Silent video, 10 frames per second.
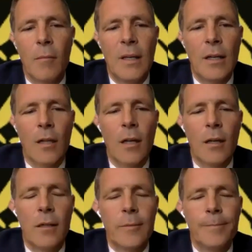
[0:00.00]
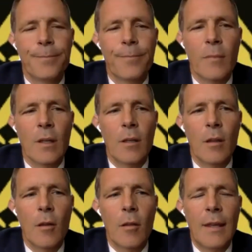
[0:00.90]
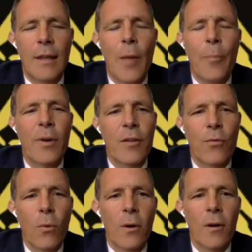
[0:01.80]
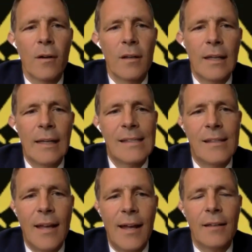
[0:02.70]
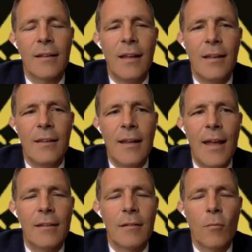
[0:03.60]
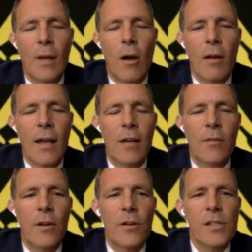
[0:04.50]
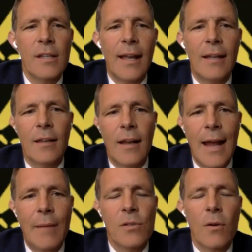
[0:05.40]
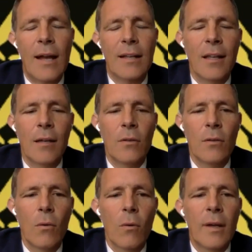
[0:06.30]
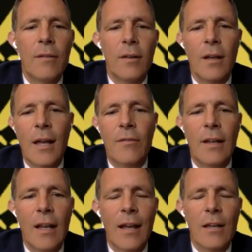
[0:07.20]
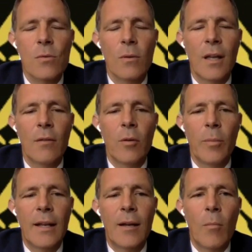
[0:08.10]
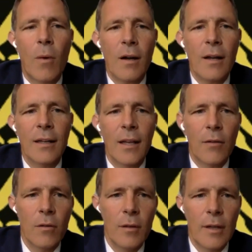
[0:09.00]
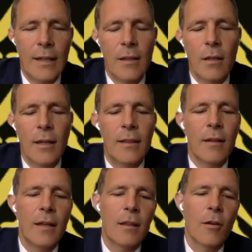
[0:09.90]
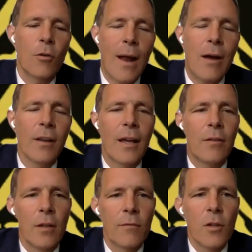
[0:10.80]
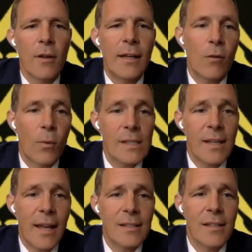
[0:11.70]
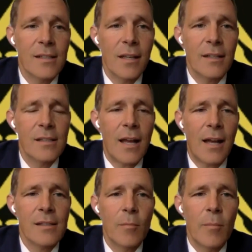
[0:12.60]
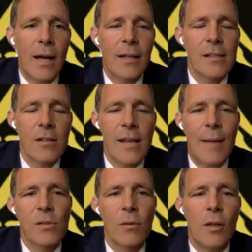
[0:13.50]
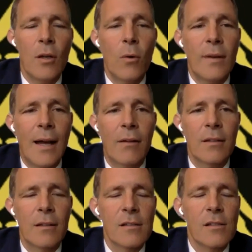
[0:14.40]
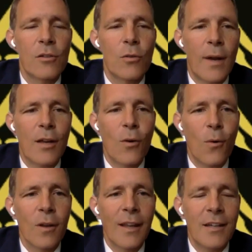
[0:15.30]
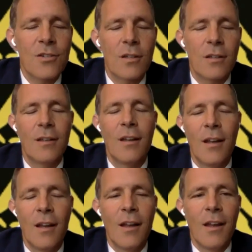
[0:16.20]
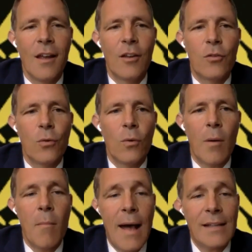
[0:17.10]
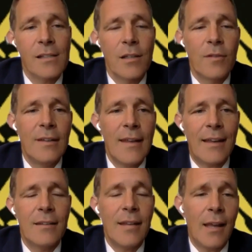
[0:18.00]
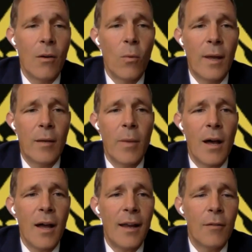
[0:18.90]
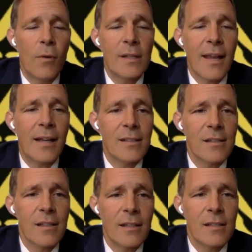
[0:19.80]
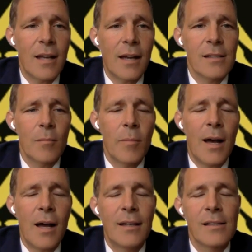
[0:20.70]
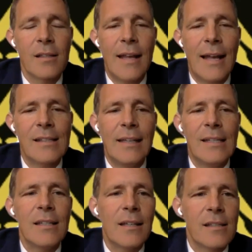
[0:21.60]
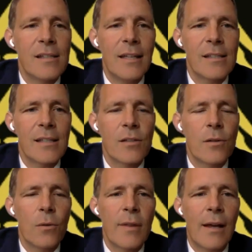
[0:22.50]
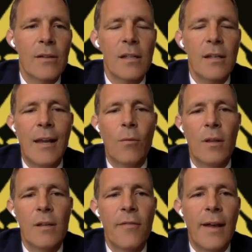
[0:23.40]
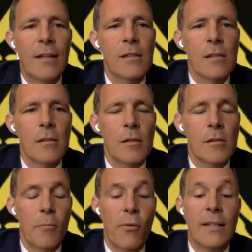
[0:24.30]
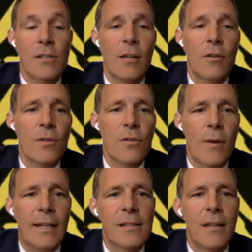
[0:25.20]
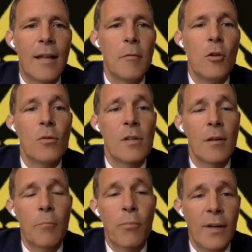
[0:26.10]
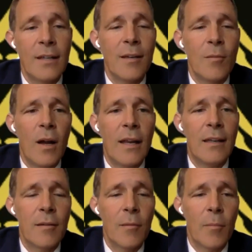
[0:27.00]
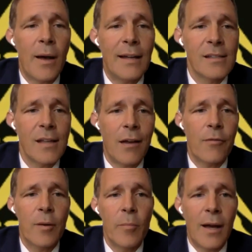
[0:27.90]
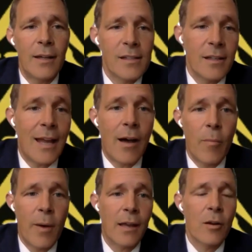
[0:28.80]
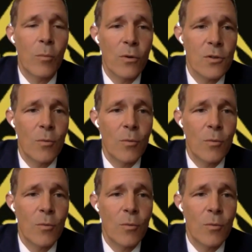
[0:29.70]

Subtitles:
I mean, the operative word is debt. And debt, we all kind of understand at an abstract level or even kind of an intellectual level, but at a market level, at the ground level of looking at risk assets like stocks and bonds, there's absolutely no doubt that there's a direct correlation to a massive debt tailwind behind risk assets like stocks and bonds. And that's easy to see since 2008 when the Feds suppressed interest rates and then used printed money to buy sovereign bonds and now buy commercial